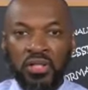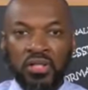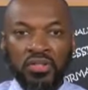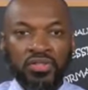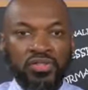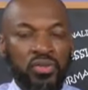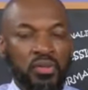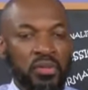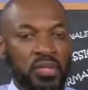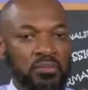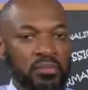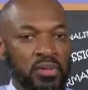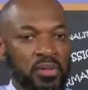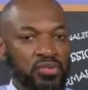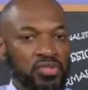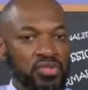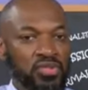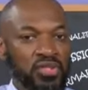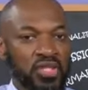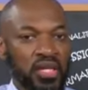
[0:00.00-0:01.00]
So
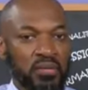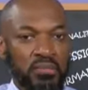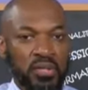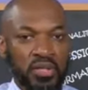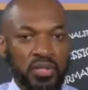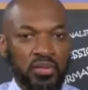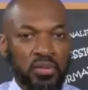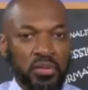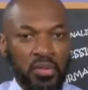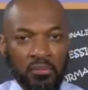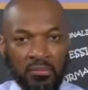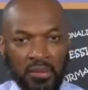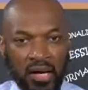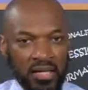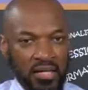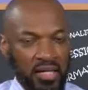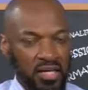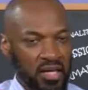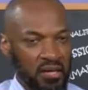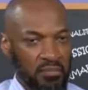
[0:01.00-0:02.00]
emotions can be good or
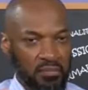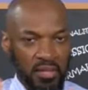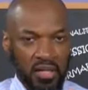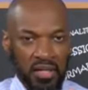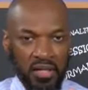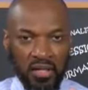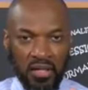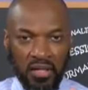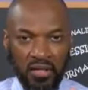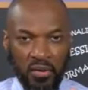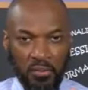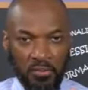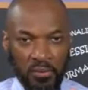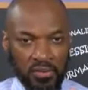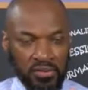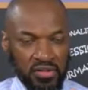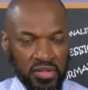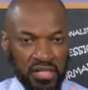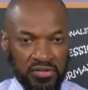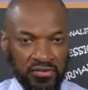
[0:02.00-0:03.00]
bad. They can be,
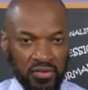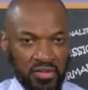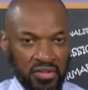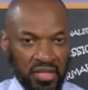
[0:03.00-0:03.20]
positive or